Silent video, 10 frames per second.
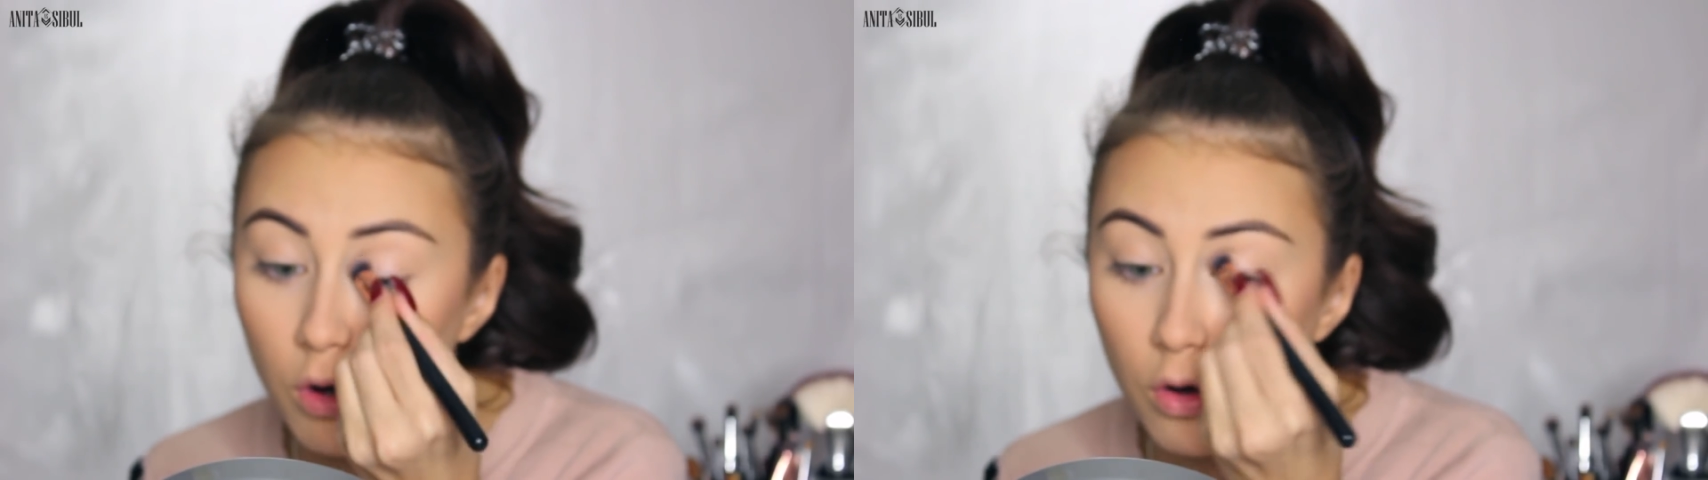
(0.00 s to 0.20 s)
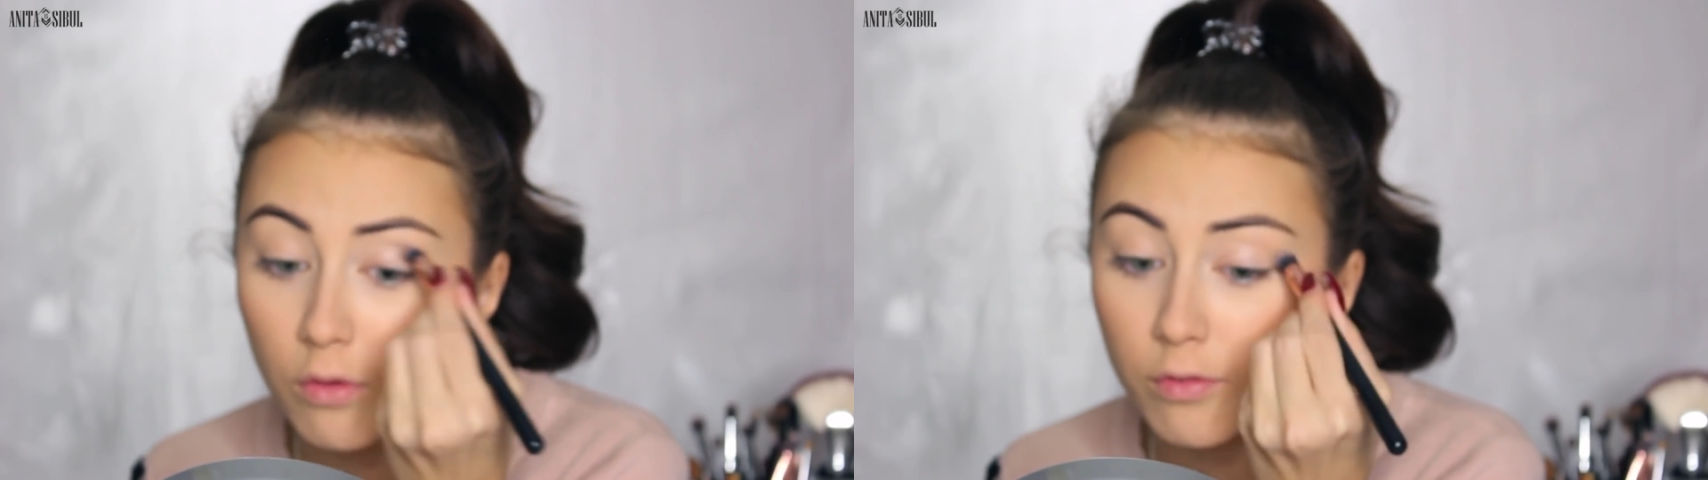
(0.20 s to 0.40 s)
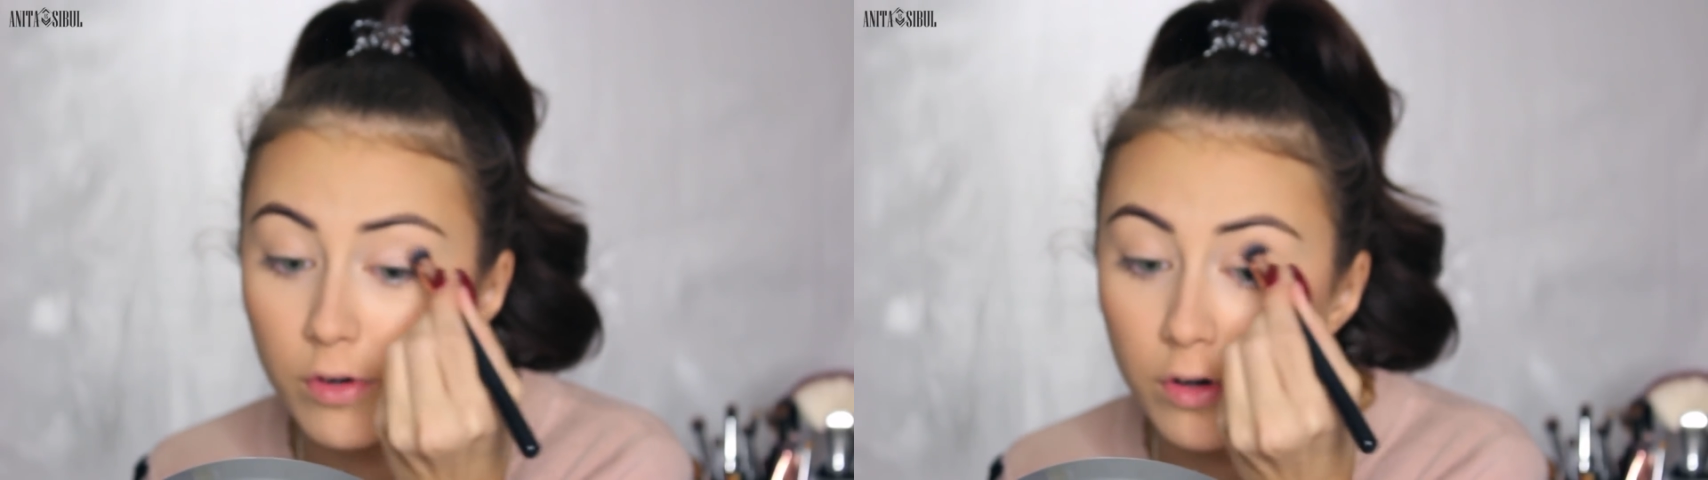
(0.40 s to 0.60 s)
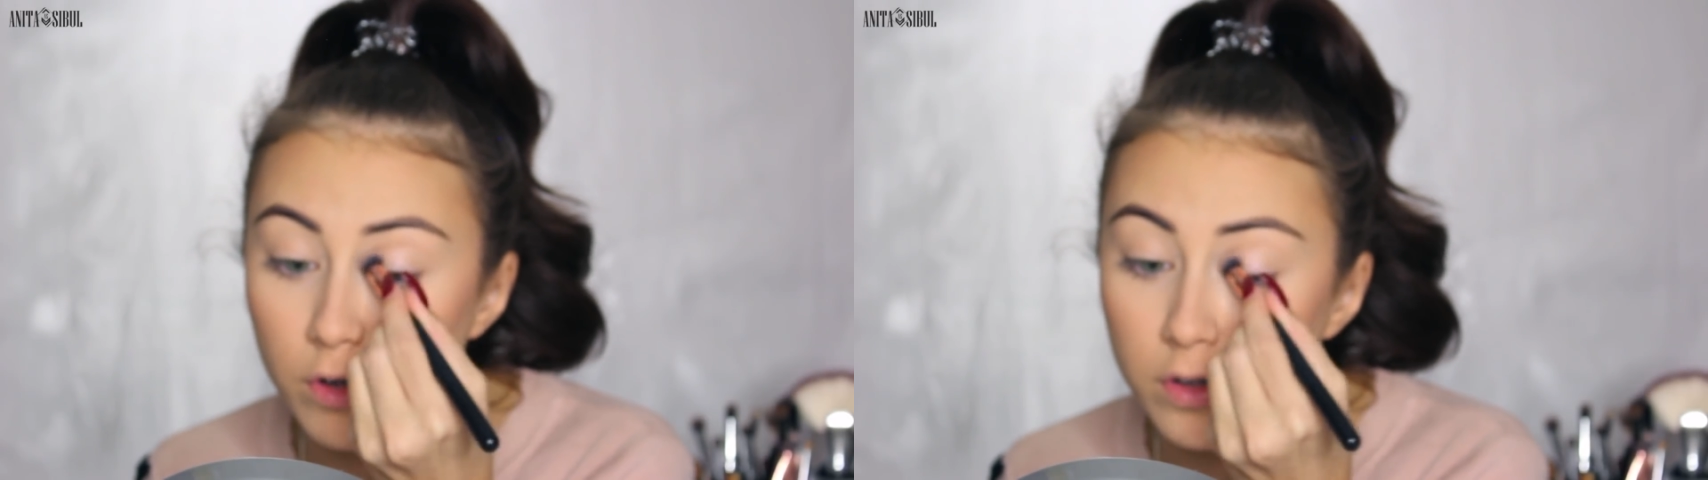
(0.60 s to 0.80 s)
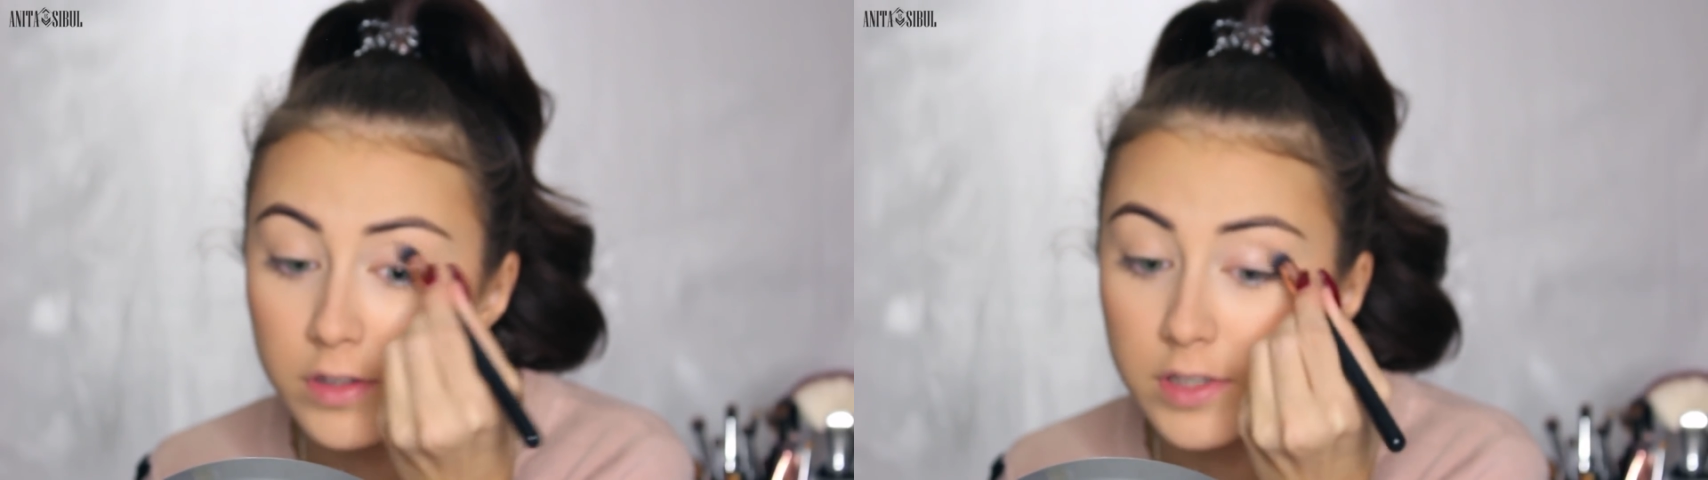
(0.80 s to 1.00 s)

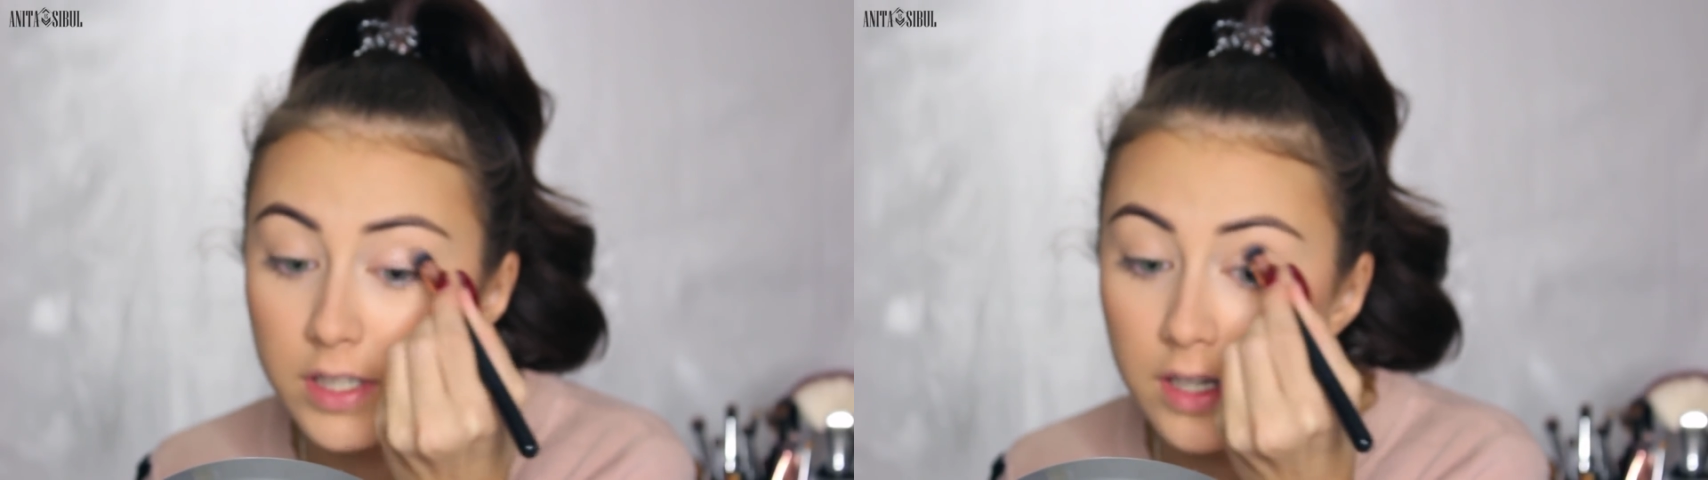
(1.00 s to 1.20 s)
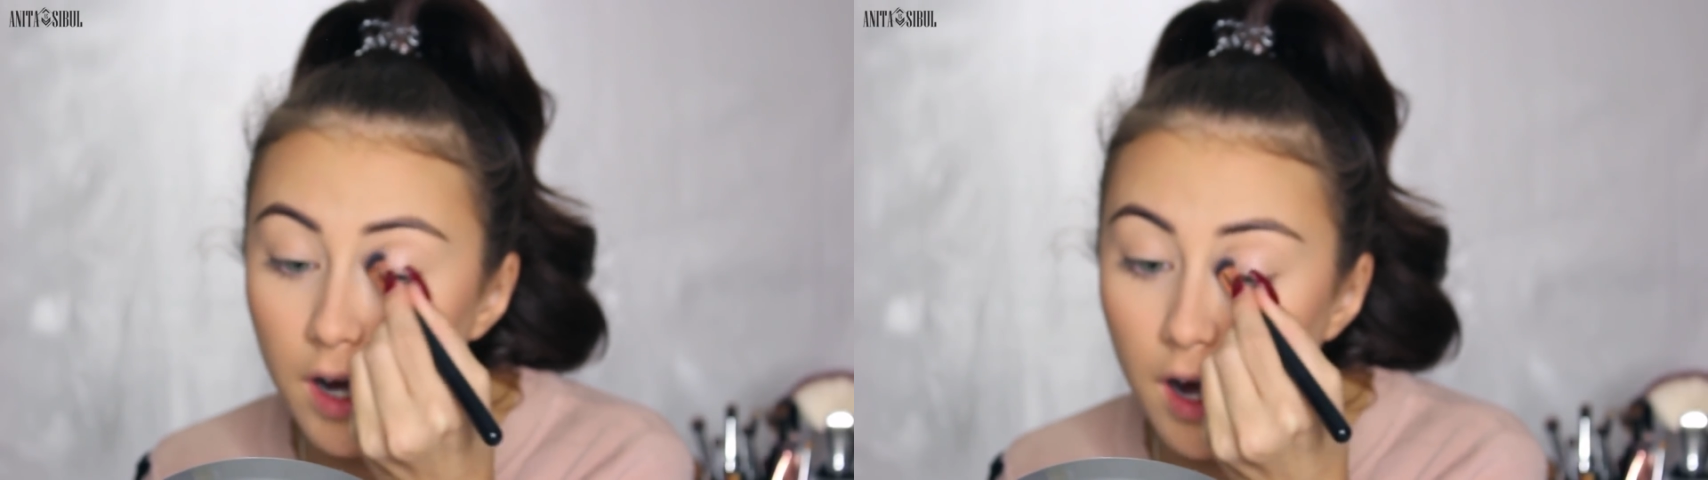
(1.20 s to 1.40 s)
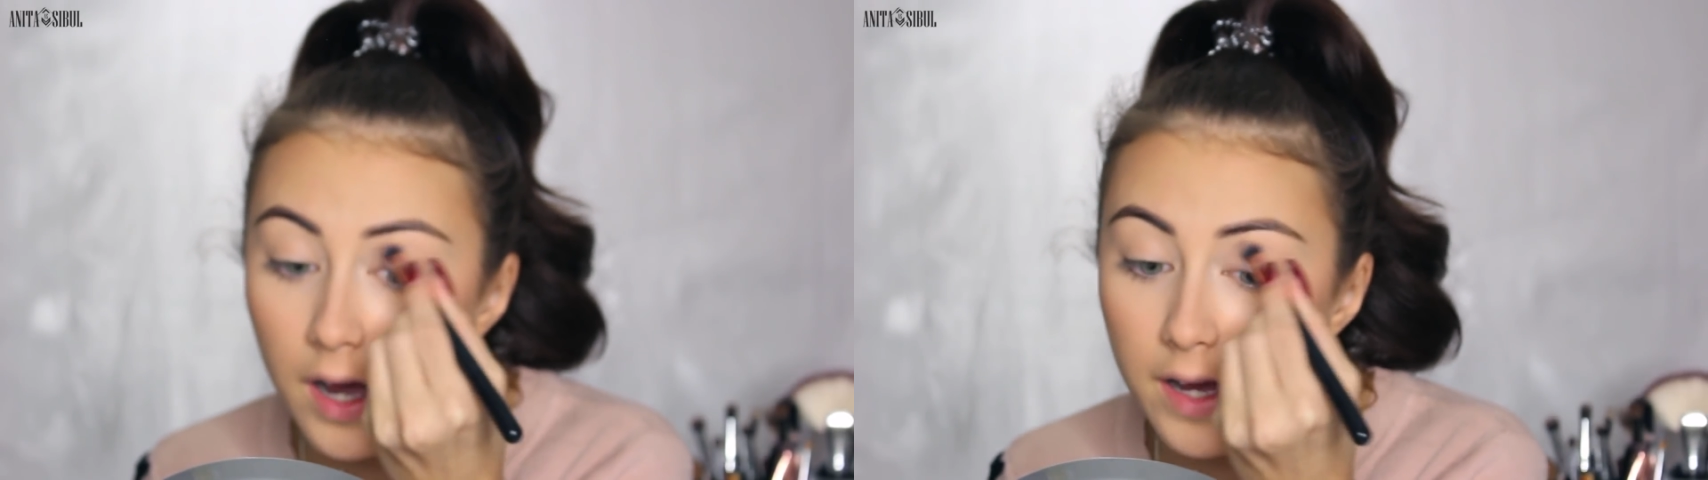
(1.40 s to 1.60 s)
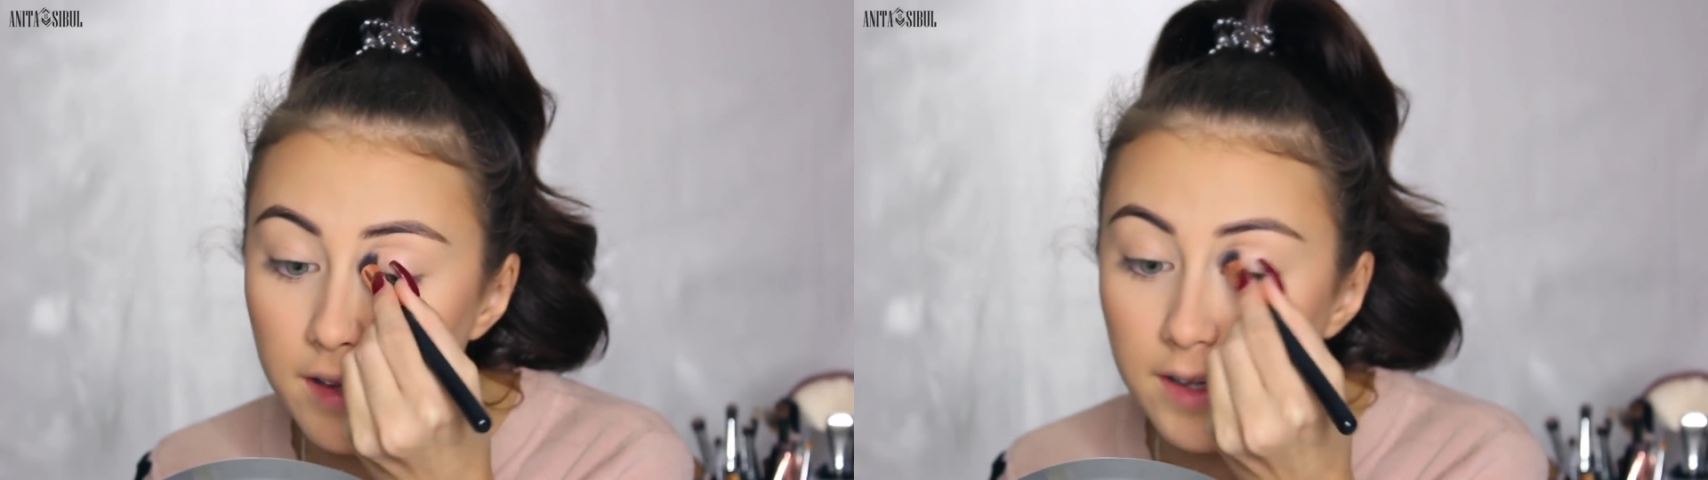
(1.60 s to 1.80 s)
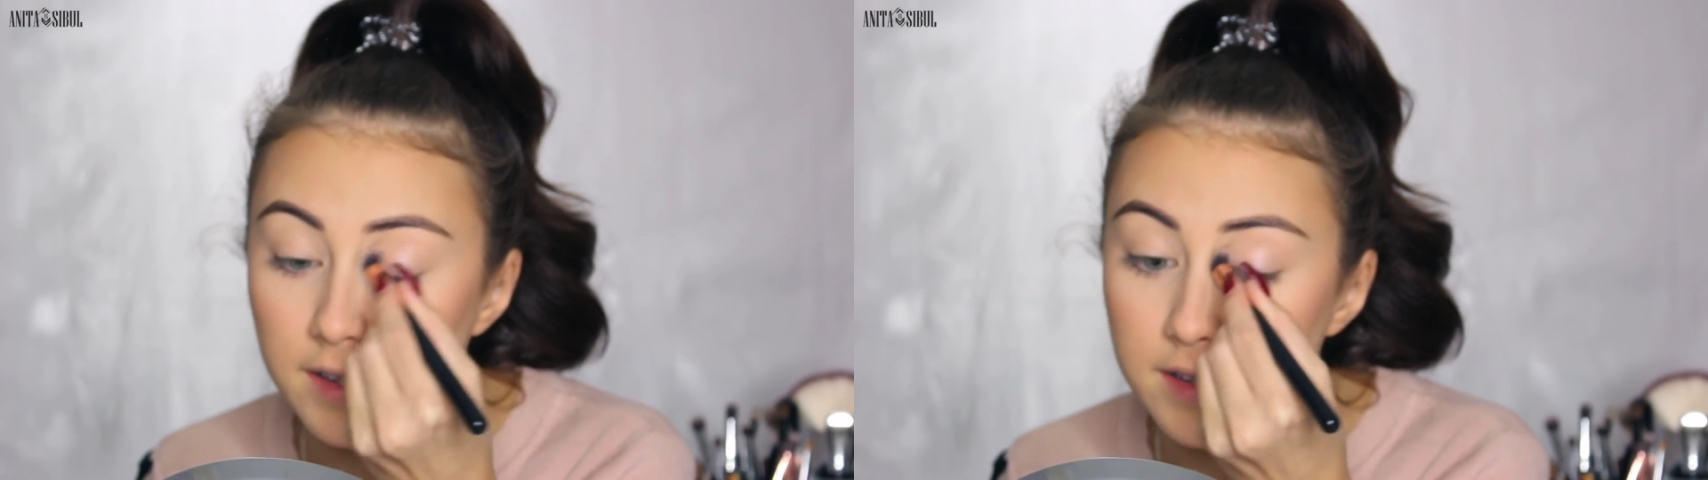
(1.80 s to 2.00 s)
over the
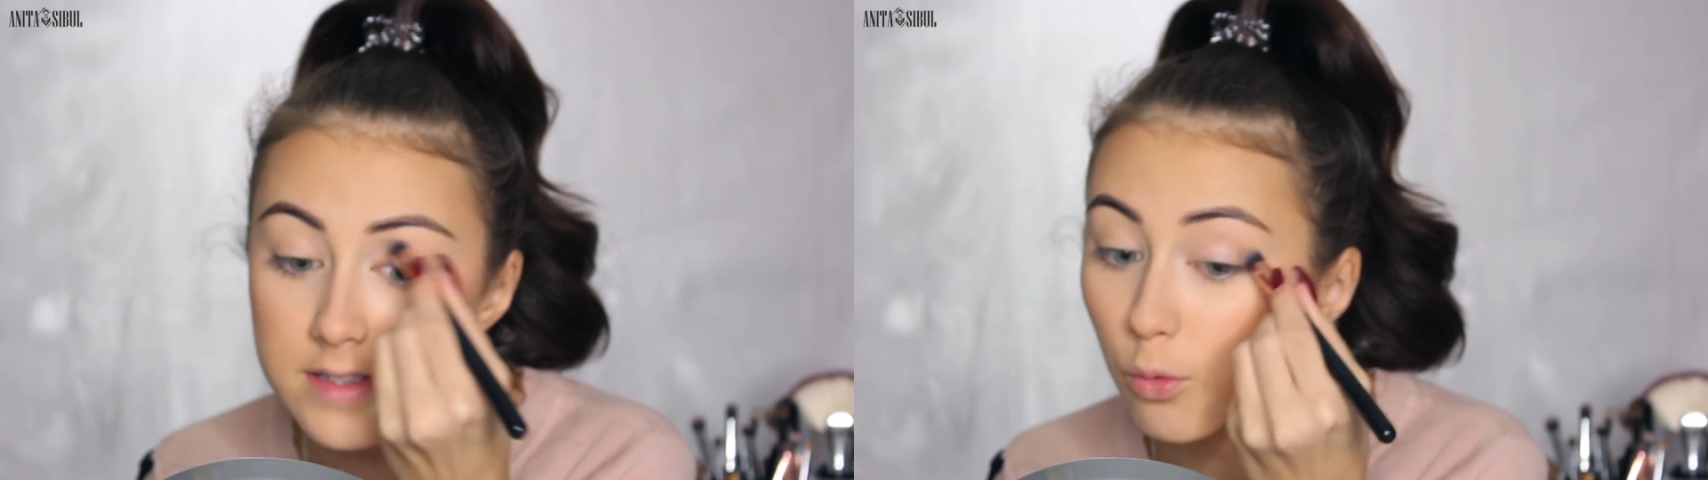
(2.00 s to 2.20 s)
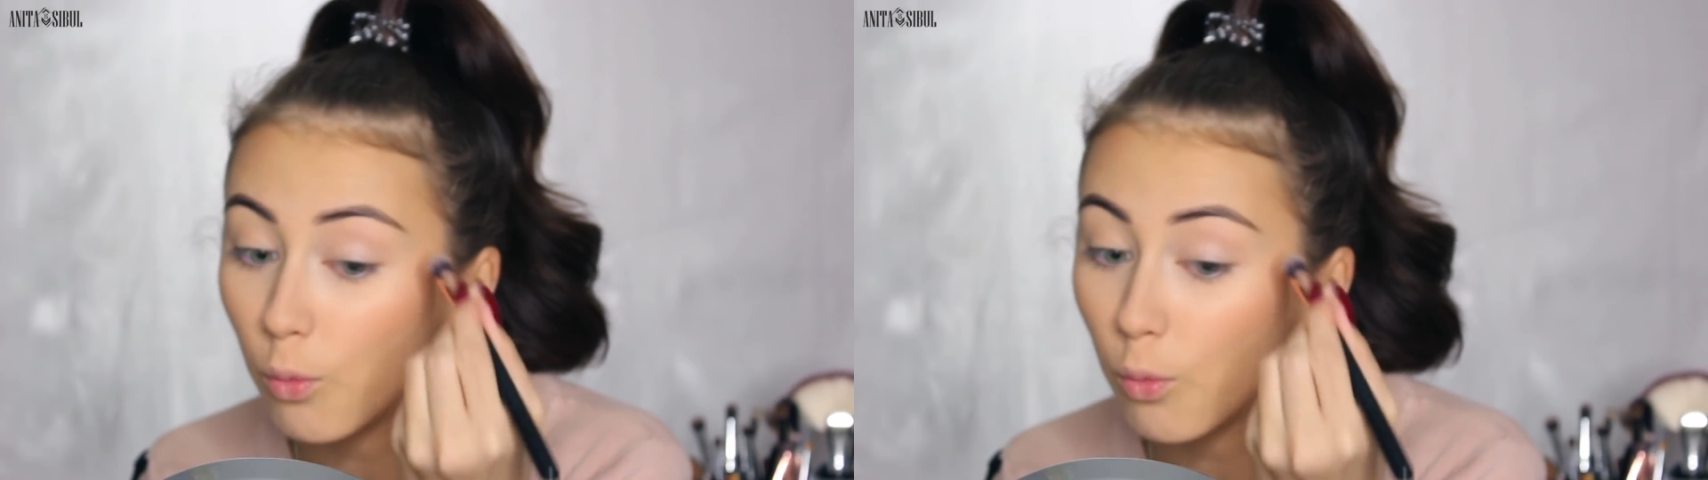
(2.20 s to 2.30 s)
eyelid.